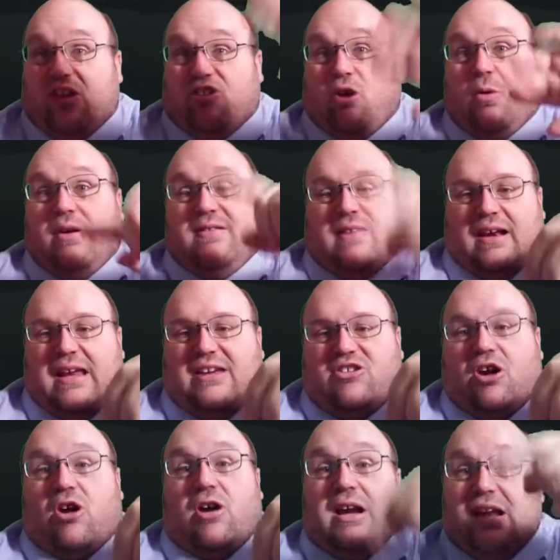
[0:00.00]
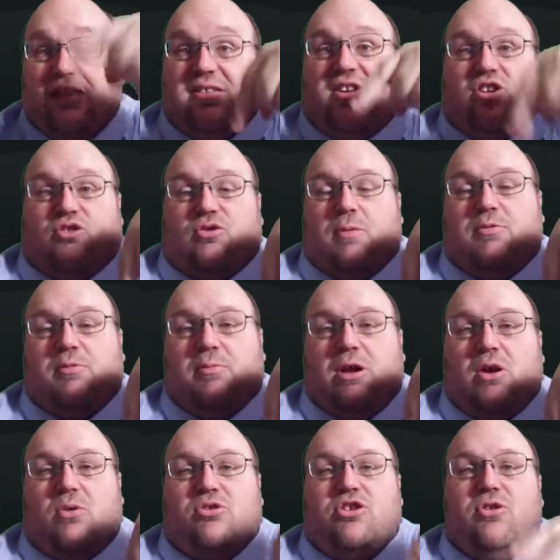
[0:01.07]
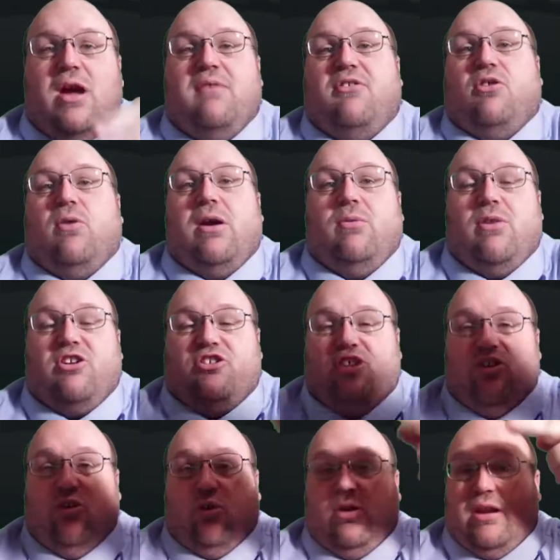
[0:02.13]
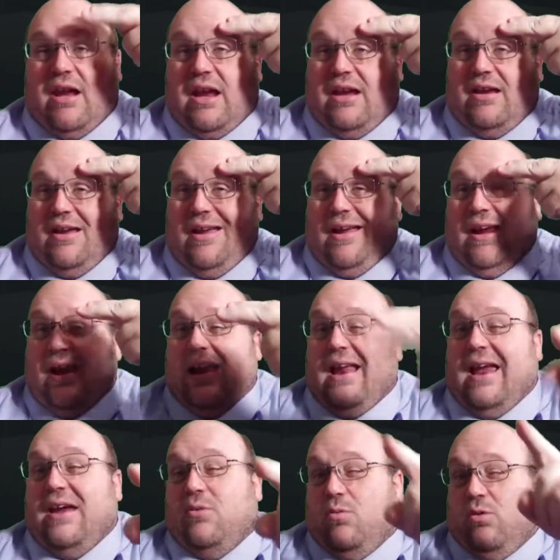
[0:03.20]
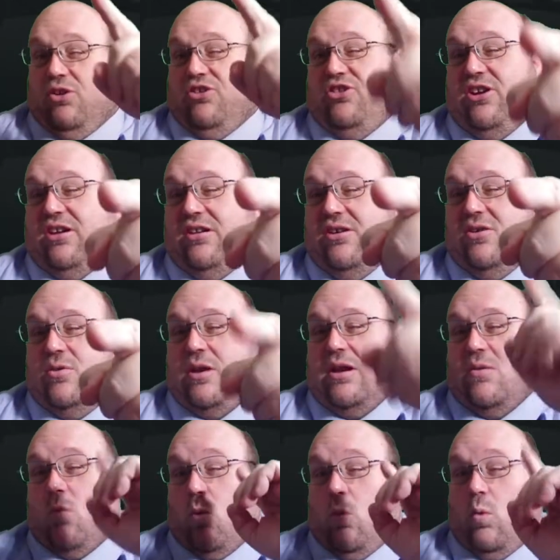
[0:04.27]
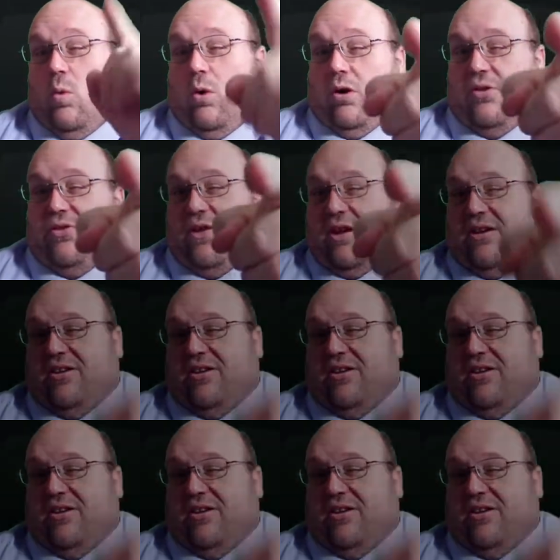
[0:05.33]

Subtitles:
always, the links are in the description below. You have a great rest of your day, and hey, we'll see you in War Thunder.